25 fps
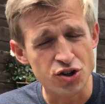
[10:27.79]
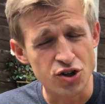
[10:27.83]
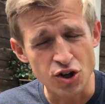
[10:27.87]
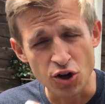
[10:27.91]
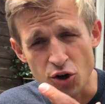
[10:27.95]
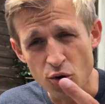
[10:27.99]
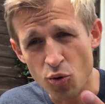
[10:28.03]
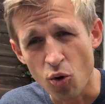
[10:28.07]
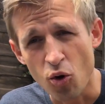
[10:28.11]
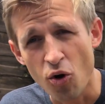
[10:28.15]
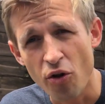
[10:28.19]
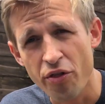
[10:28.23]

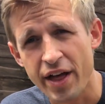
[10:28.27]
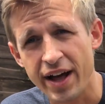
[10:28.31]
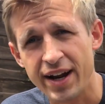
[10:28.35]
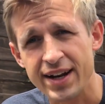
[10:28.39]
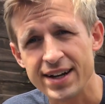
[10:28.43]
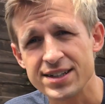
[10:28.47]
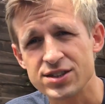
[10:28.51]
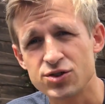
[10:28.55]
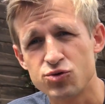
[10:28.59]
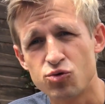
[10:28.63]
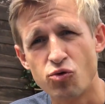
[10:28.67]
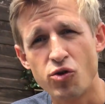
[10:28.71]
Do all
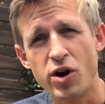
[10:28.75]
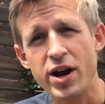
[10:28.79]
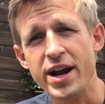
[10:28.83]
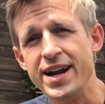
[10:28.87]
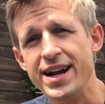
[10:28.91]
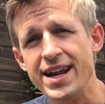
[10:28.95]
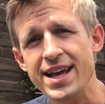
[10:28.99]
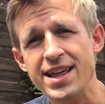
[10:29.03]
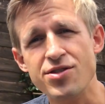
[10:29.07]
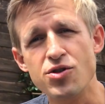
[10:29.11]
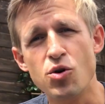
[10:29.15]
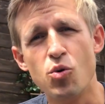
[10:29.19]
that is
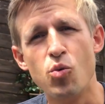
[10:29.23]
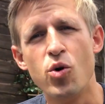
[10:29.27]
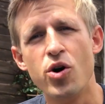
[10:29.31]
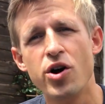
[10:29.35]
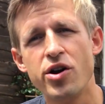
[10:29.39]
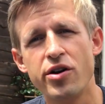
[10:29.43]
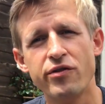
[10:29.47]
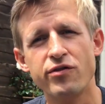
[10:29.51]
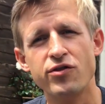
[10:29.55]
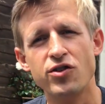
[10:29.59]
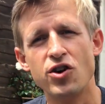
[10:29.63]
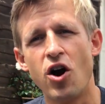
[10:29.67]
written in the
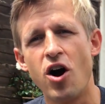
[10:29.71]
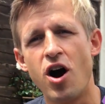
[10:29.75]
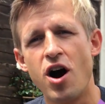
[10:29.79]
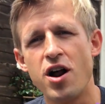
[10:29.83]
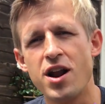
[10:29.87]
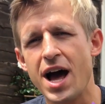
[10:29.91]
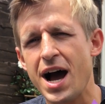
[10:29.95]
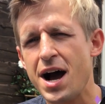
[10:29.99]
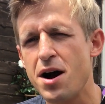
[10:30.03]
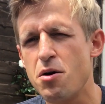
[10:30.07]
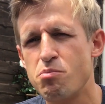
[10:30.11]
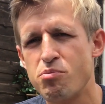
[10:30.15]
word of
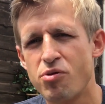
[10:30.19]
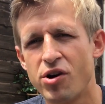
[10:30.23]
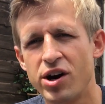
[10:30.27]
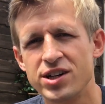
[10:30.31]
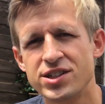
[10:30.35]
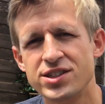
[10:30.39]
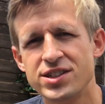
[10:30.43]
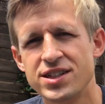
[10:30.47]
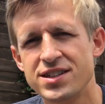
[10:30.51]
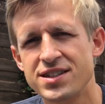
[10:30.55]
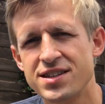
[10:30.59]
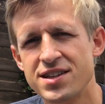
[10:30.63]
God, how
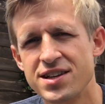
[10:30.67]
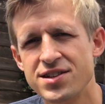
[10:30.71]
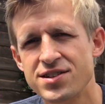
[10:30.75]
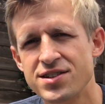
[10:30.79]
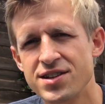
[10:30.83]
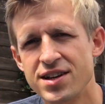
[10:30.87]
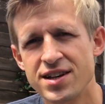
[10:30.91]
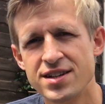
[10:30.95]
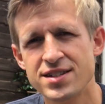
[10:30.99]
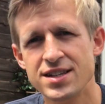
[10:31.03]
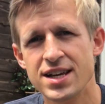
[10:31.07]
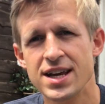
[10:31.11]
precious
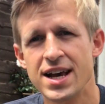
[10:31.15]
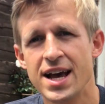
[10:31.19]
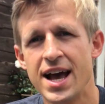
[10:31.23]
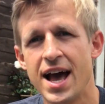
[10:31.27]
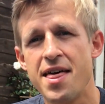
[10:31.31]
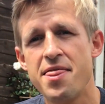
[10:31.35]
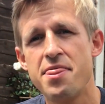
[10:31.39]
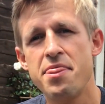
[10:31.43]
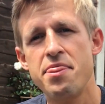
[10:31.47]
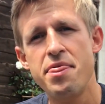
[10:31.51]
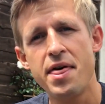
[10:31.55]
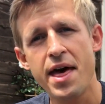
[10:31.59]
this is.
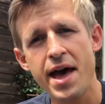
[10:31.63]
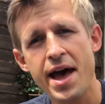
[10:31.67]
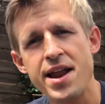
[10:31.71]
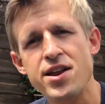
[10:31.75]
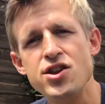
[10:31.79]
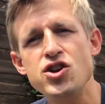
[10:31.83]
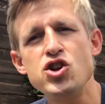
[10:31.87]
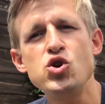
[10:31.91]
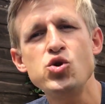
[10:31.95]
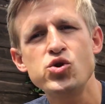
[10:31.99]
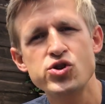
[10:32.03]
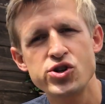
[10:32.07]

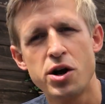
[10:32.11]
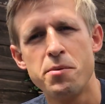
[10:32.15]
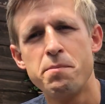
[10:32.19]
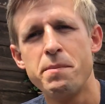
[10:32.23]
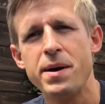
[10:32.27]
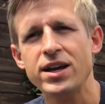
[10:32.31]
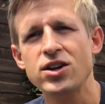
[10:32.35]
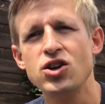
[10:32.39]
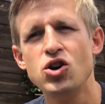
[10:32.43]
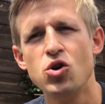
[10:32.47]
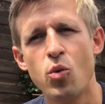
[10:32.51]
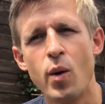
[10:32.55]
Then you shall
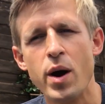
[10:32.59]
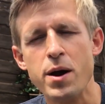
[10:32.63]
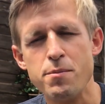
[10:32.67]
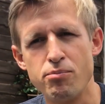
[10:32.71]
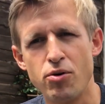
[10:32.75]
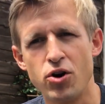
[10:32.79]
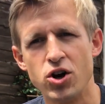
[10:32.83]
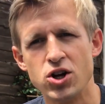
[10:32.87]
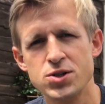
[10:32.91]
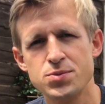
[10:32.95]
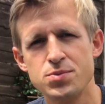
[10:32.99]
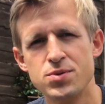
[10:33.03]
make your way
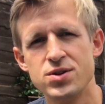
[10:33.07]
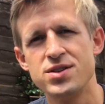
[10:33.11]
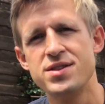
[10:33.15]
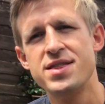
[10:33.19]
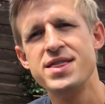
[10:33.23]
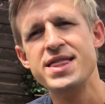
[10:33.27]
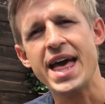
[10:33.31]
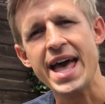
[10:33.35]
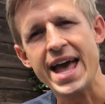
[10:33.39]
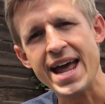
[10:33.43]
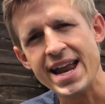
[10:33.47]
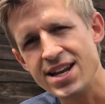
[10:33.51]
prosperous.
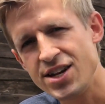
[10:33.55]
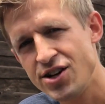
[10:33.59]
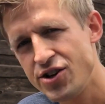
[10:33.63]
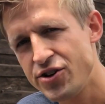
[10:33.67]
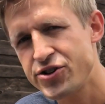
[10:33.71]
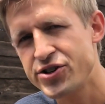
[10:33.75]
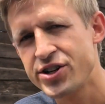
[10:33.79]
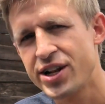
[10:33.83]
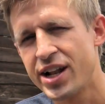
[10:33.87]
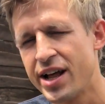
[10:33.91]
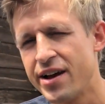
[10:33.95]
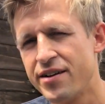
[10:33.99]
Then
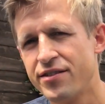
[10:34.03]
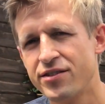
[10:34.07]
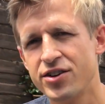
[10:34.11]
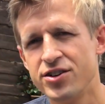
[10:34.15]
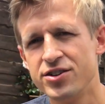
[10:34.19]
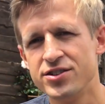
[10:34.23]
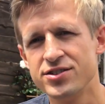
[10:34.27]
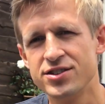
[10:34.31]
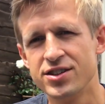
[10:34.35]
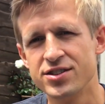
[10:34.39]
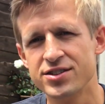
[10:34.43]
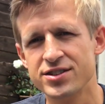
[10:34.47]
you shall have
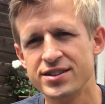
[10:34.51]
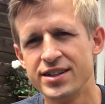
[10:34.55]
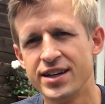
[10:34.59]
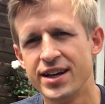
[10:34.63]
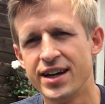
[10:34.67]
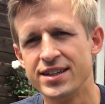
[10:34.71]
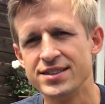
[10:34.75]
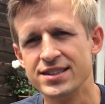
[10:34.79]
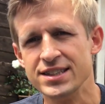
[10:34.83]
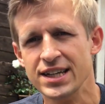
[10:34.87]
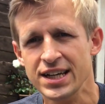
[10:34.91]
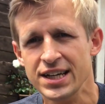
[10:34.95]
good
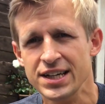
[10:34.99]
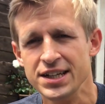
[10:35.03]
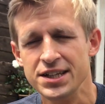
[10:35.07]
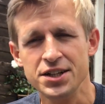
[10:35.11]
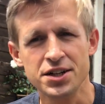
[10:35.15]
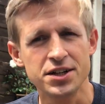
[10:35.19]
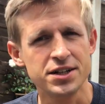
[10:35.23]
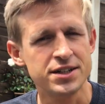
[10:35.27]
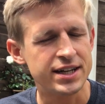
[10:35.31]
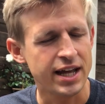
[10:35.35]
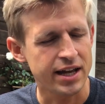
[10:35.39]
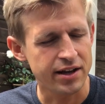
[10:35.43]
success.
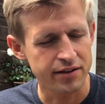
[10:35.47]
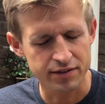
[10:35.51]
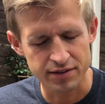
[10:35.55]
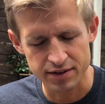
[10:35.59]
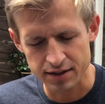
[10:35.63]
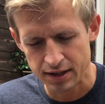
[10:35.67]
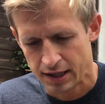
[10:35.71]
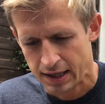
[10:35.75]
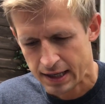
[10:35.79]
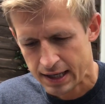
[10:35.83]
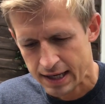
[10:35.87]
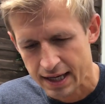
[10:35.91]
You know,
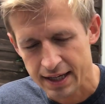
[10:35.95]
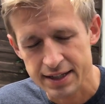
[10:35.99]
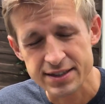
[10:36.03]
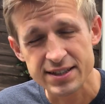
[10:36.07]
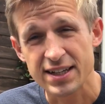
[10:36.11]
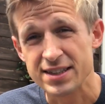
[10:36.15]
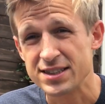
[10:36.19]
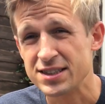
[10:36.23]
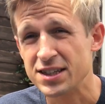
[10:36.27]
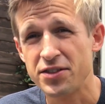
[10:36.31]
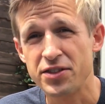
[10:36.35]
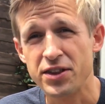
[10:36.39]
David, he
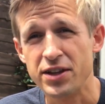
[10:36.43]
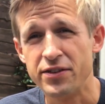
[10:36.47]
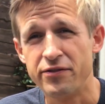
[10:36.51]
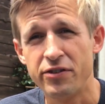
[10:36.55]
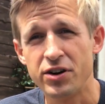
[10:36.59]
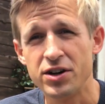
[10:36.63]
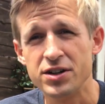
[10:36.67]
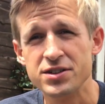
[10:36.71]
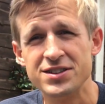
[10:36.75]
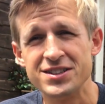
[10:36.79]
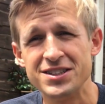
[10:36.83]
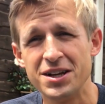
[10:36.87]
says something
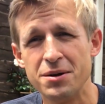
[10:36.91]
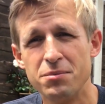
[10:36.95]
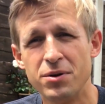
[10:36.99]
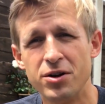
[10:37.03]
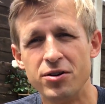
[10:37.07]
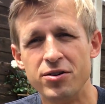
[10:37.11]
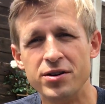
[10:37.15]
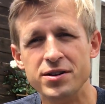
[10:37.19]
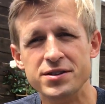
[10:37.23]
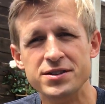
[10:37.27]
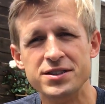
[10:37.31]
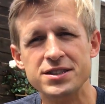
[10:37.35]
very
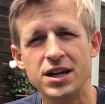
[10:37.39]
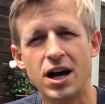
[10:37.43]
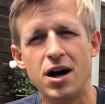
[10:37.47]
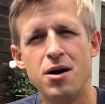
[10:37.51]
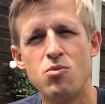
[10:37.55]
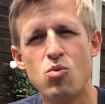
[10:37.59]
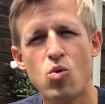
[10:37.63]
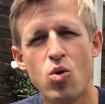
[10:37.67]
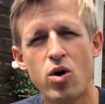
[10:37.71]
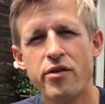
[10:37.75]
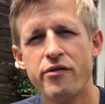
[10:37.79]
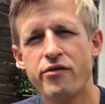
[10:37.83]
similar in
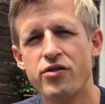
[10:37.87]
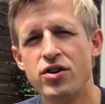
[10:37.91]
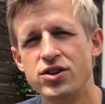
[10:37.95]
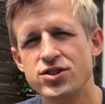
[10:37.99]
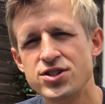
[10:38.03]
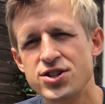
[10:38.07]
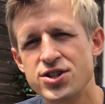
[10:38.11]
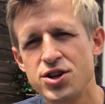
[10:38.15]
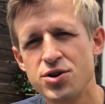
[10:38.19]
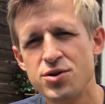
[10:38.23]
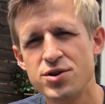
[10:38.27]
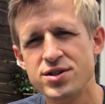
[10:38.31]
Psalm 1
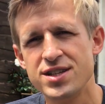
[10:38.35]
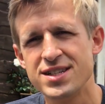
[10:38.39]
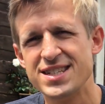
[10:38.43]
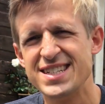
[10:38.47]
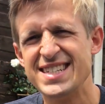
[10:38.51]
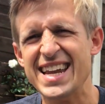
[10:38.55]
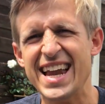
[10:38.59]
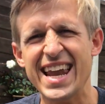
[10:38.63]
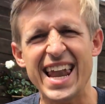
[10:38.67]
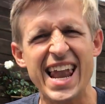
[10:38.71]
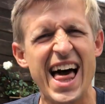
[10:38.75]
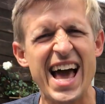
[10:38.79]
verse 2. He
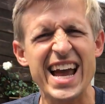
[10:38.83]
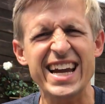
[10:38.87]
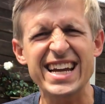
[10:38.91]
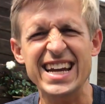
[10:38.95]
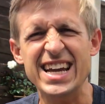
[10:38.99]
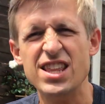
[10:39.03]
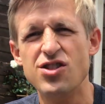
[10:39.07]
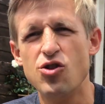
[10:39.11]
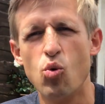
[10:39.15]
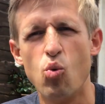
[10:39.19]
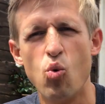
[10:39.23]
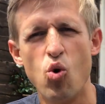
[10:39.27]
says,
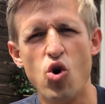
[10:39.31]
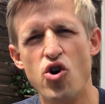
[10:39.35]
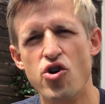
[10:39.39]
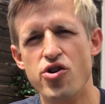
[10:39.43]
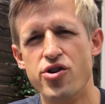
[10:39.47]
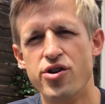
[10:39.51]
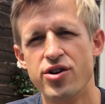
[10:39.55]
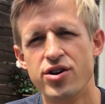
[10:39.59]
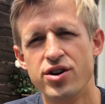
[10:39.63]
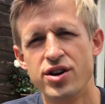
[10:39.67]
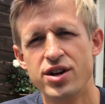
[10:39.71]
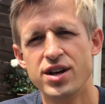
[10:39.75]
delight in the
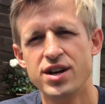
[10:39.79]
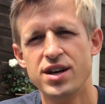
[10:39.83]
word.